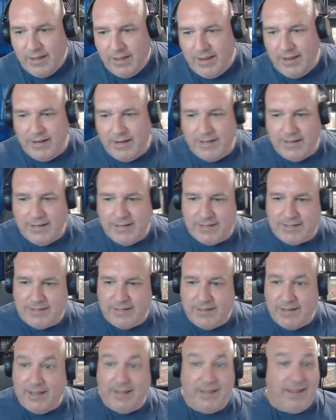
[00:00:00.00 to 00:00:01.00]
It's
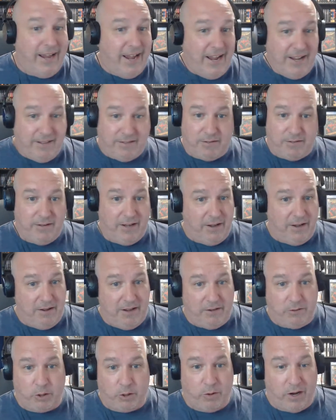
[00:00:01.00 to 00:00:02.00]

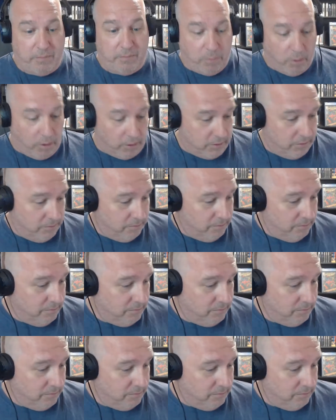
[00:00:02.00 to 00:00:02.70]
a great book.